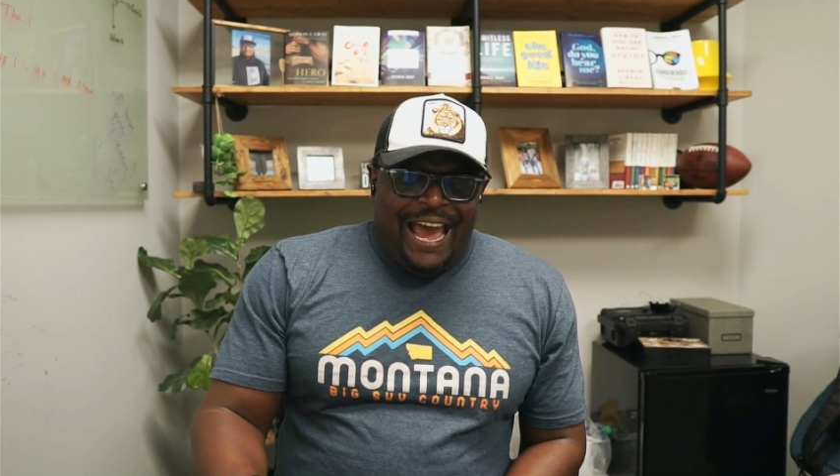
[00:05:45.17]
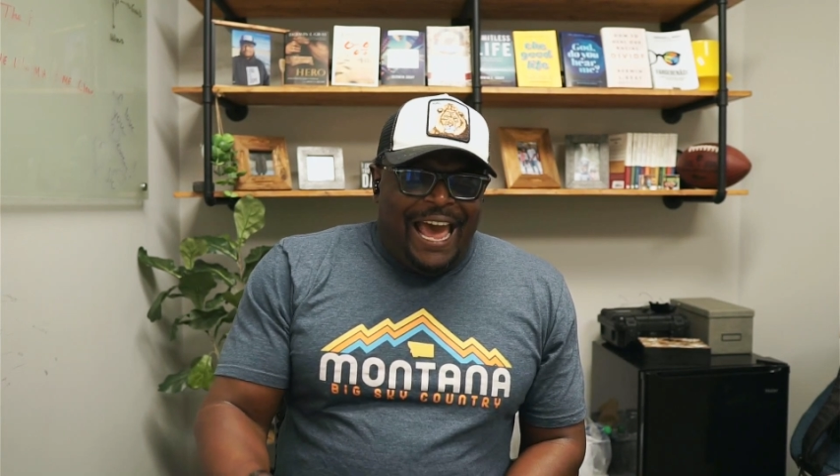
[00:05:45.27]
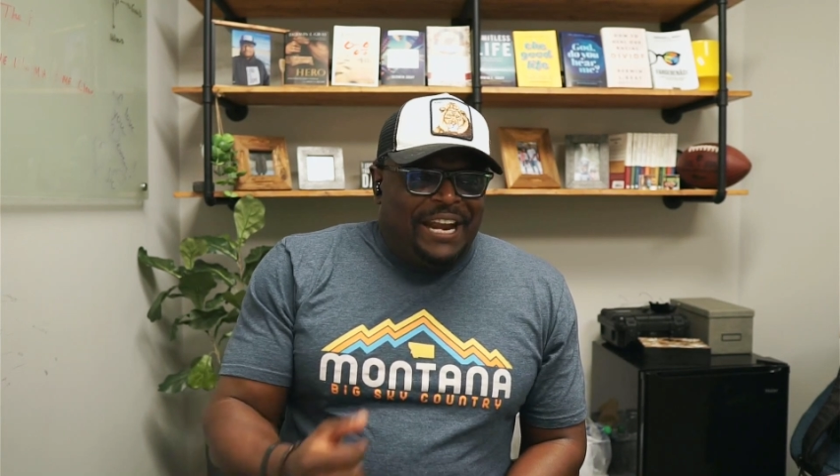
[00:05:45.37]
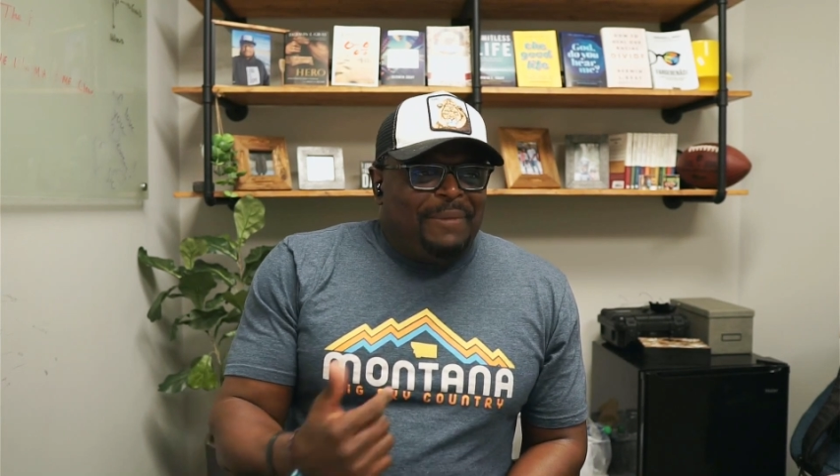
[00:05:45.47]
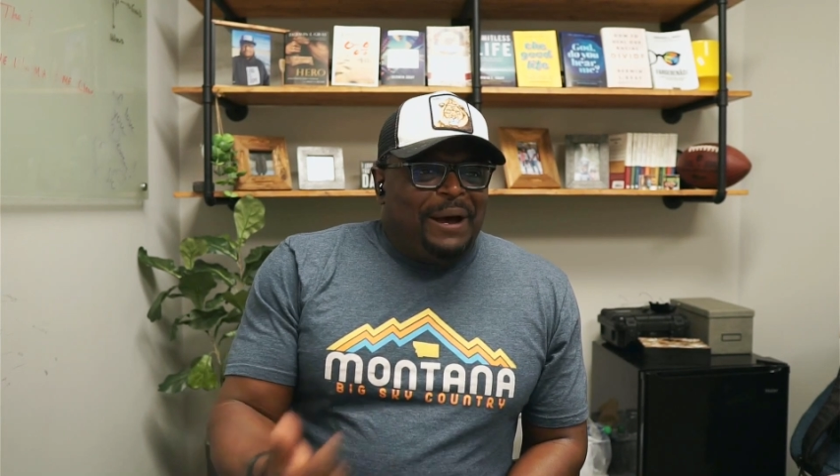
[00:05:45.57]

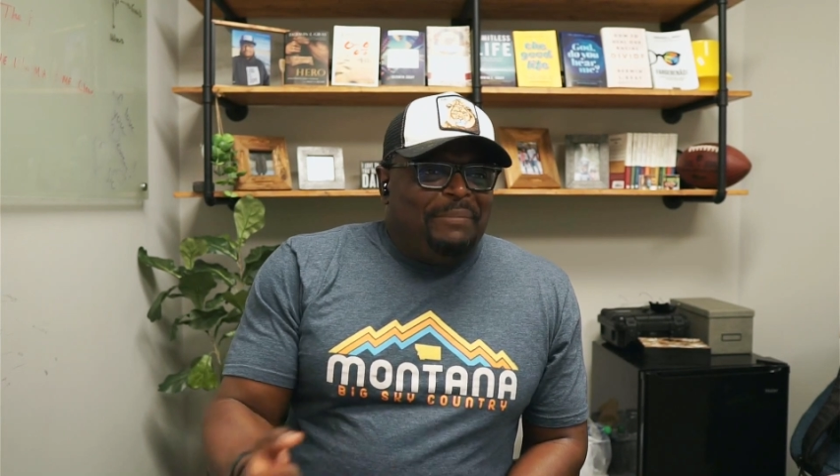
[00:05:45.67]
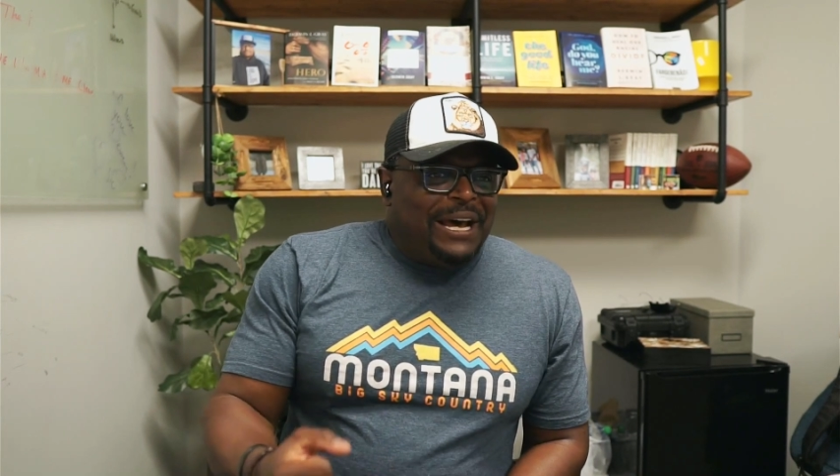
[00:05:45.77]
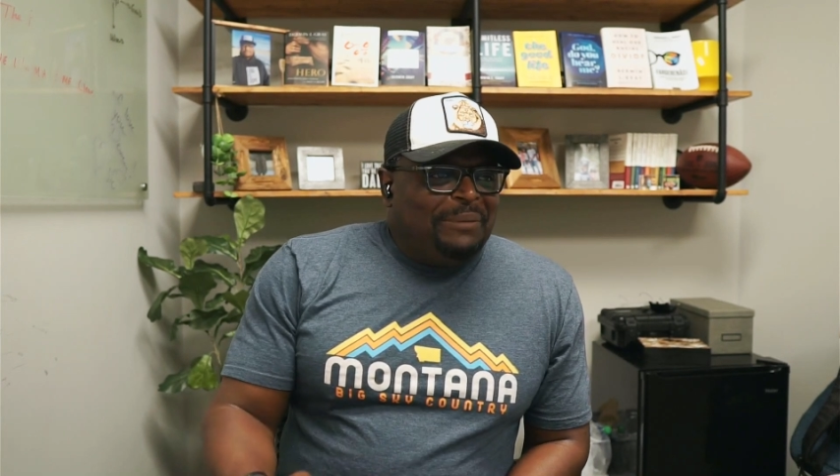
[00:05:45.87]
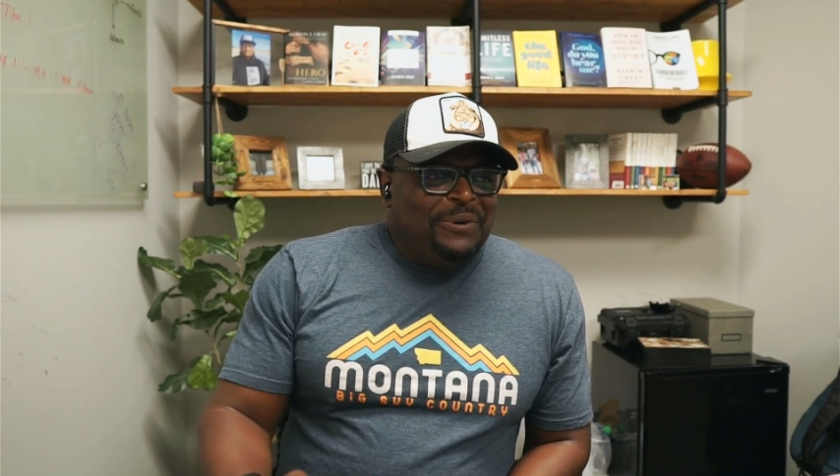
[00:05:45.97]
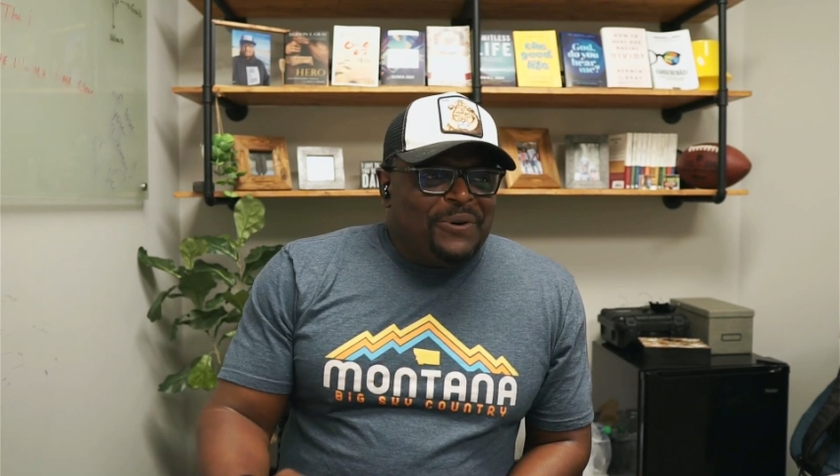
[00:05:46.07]
And in my
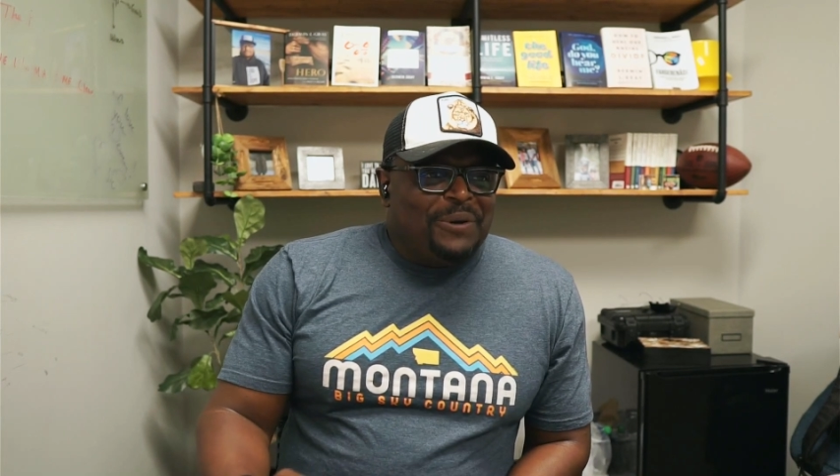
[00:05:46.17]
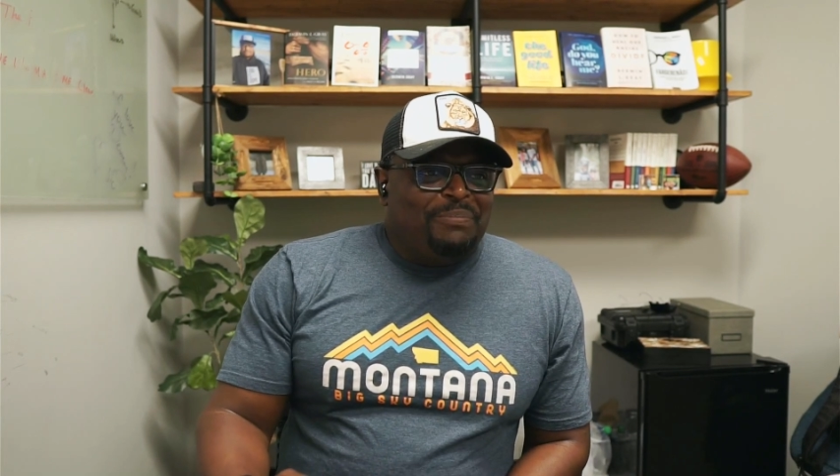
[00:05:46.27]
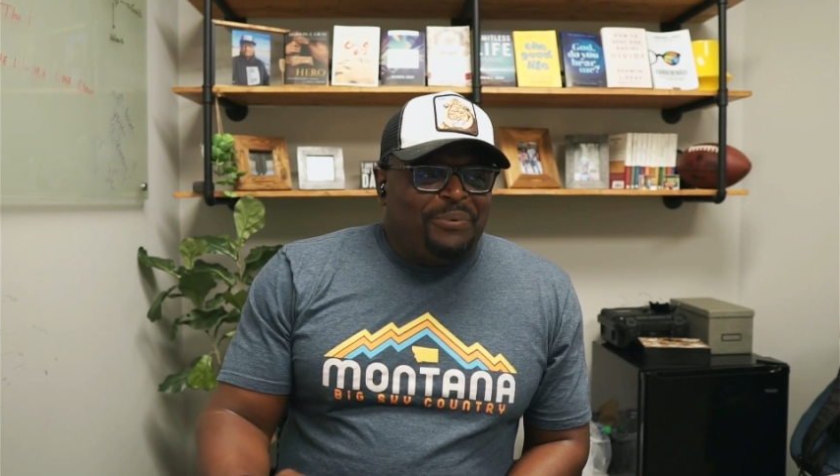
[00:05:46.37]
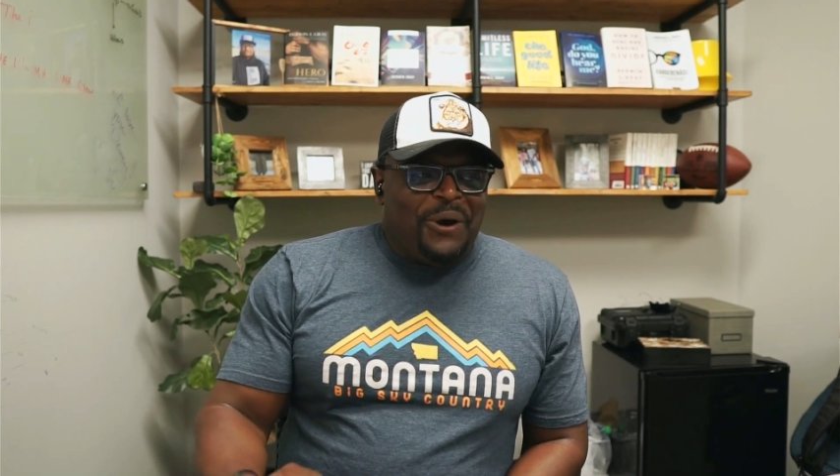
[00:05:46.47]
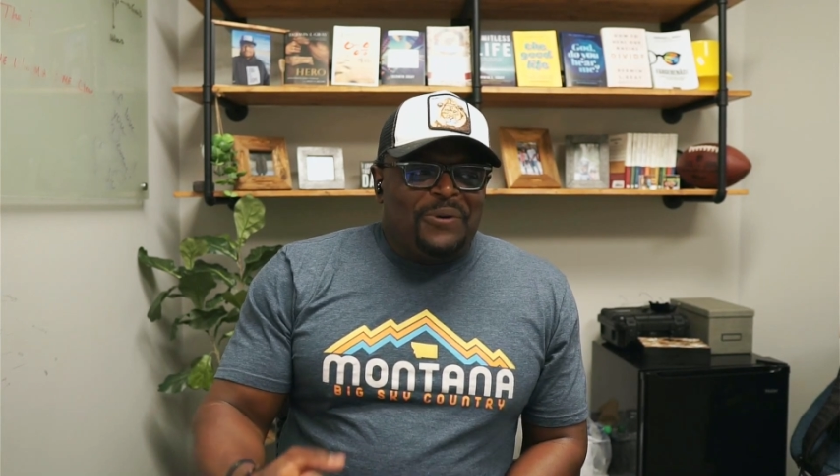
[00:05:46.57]
mind, I'm going,
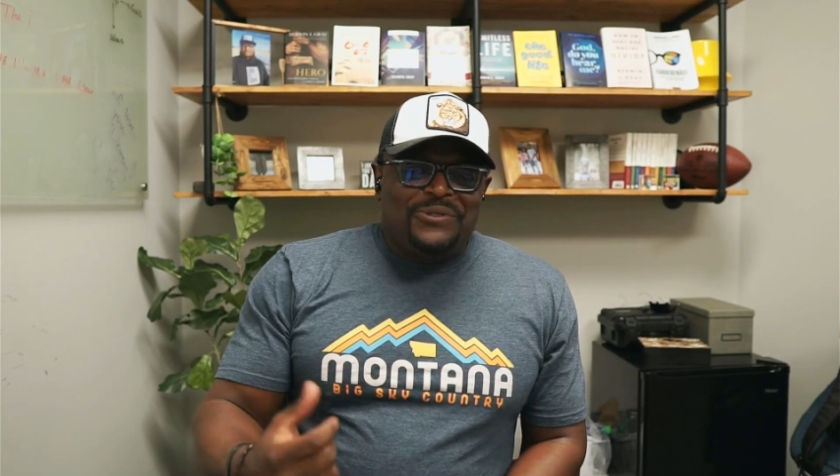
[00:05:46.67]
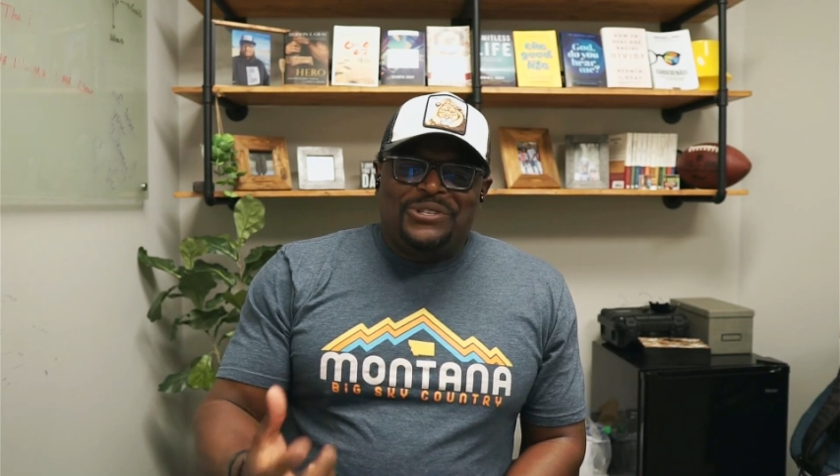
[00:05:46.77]
"Bro,